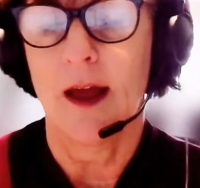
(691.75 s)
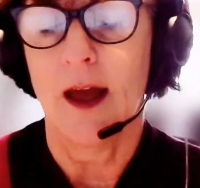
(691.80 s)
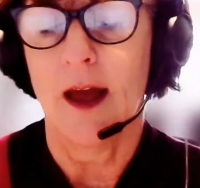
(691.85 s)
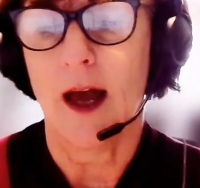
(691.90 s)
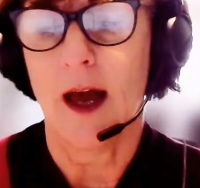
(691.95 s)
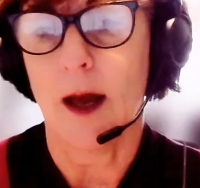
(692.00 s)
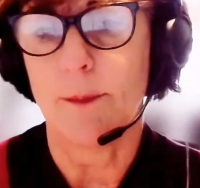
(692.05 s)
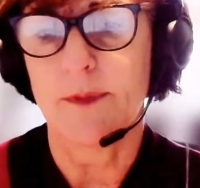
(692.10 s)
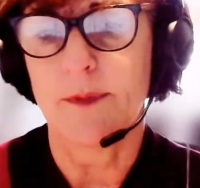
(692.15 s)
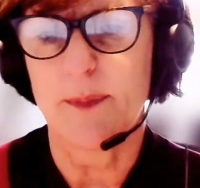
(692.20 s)

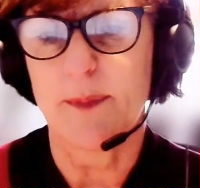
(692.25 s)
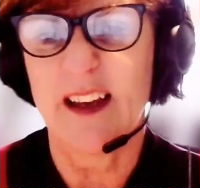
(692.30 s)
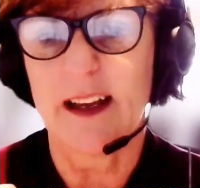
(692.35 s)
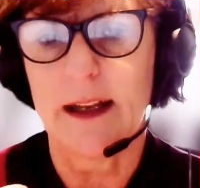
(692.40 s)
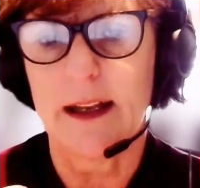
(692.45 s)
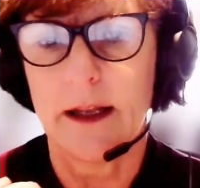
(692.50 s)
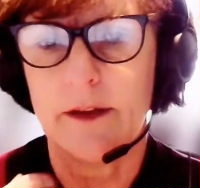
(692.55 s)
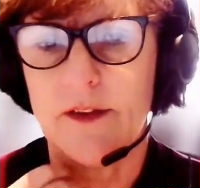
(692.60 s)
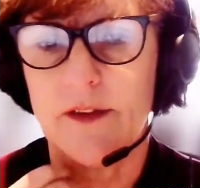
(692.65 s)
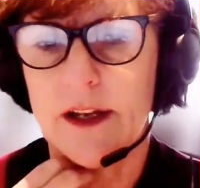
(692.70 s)
so
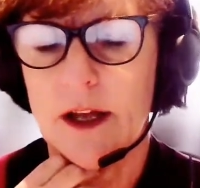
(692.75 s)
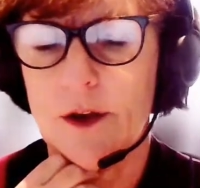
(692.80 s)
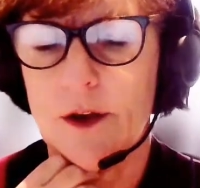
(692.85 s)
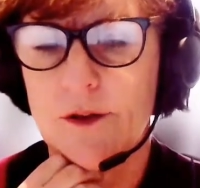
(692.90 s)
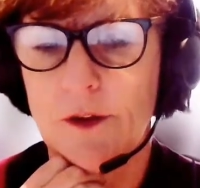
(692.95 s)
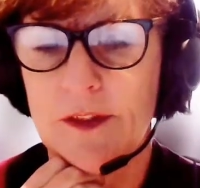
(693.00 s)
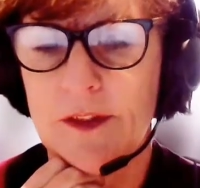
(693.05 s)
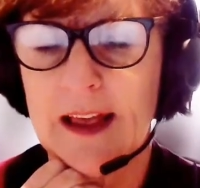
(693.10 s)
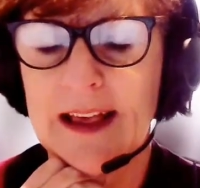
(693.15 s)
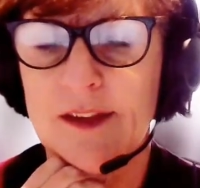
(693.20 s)
particularly the videos
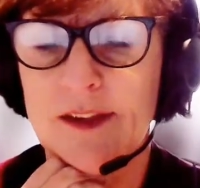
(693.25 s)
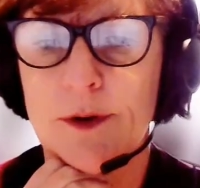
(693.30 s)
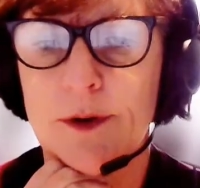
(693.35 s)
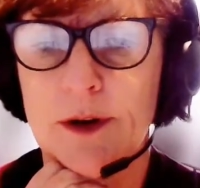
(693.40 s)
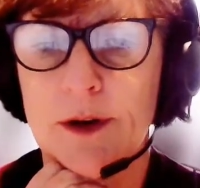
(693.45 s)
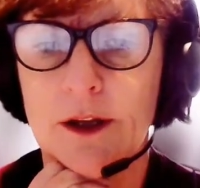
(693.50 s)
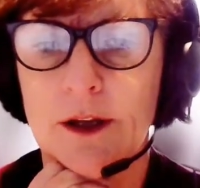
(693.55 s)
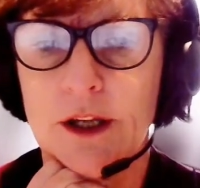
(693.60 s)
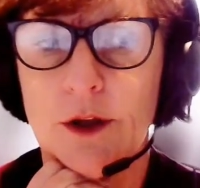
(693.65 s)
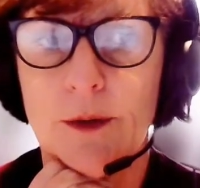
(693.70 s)
on the Asthma and
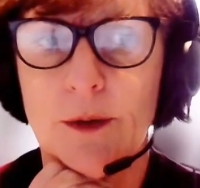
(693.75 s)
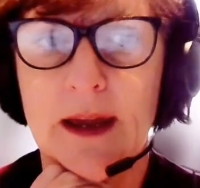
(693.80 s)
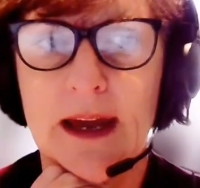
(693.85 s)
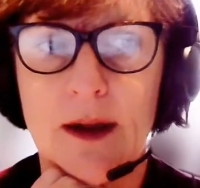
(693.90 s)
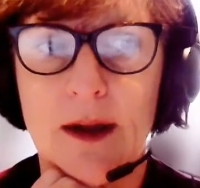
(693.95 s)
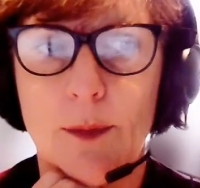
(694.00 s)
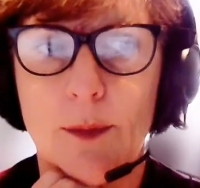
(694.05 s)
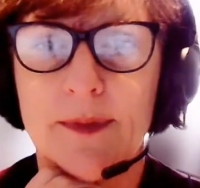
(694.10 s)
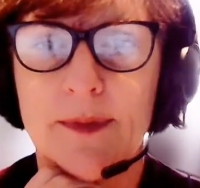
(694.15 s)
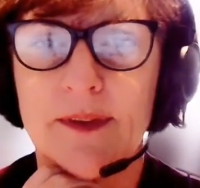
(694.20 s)
Lung
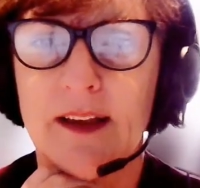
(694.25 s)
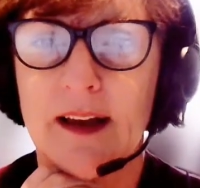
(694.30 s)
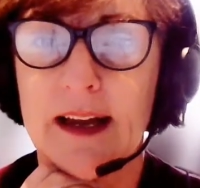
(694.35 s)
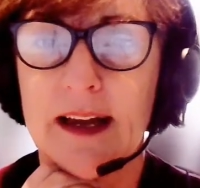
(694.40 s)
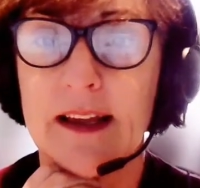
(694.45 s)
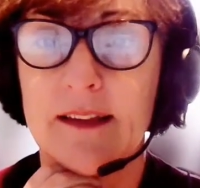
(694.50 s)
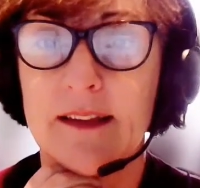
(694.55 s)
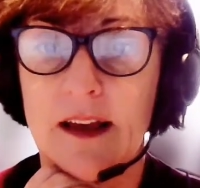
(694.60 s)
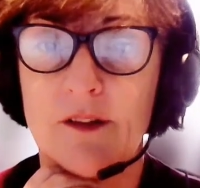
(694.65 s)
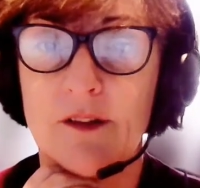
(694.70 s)
UK
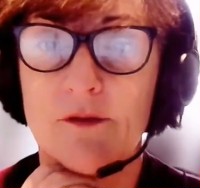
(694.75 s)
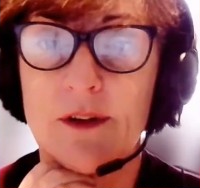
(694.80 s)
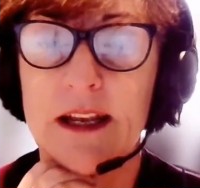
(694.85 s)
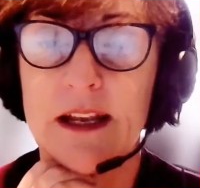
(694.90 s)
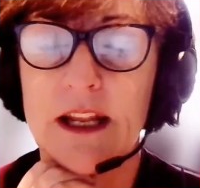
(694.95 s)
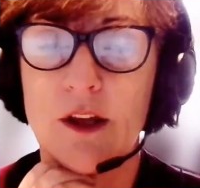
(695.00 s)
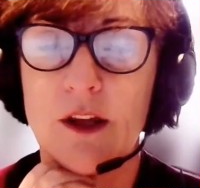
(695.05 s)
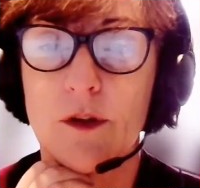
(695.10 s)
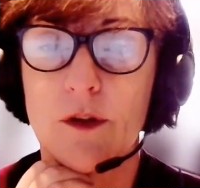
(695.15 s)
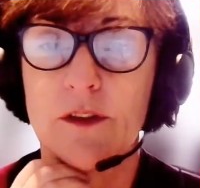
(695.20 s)
website are
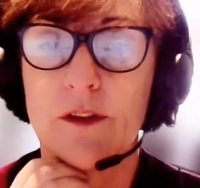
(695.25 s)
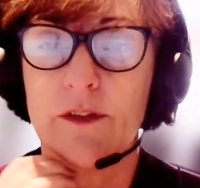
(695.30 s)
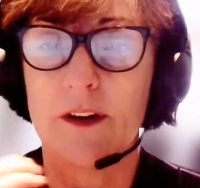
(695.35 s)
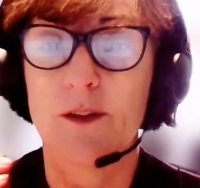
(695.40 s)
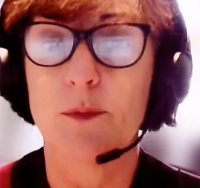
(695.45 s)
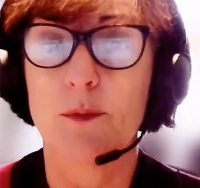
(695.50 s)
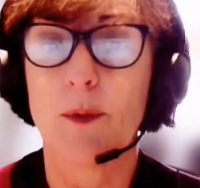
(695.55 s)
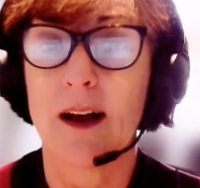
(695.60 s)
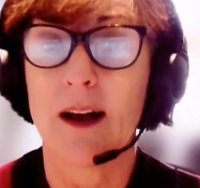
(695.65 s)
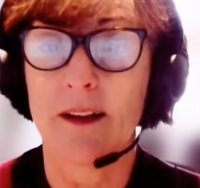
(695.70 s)
really useful
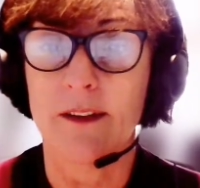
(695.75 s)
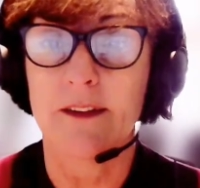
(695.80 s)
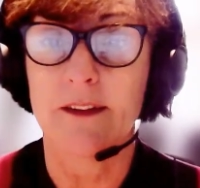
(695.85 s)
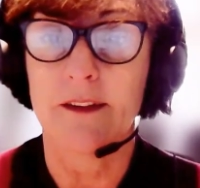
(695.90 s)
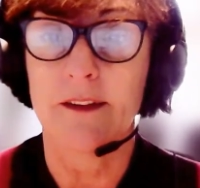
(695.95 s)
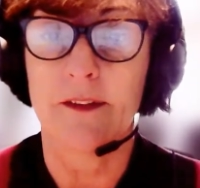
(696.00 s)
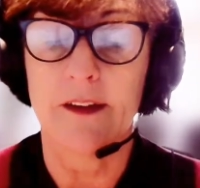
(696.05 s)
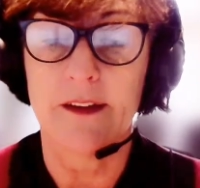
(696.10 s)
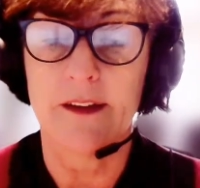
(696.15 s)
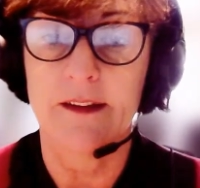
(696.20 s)
as well,
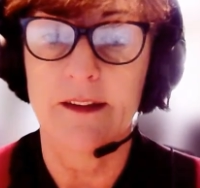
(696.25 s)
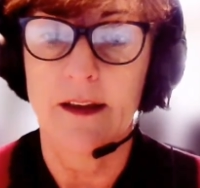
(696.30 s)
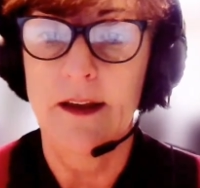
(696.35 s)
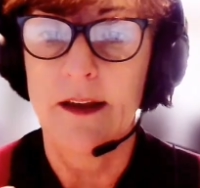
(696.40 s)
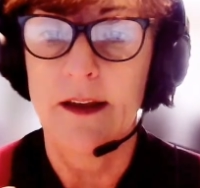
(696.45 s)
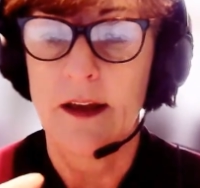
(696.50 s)
so that,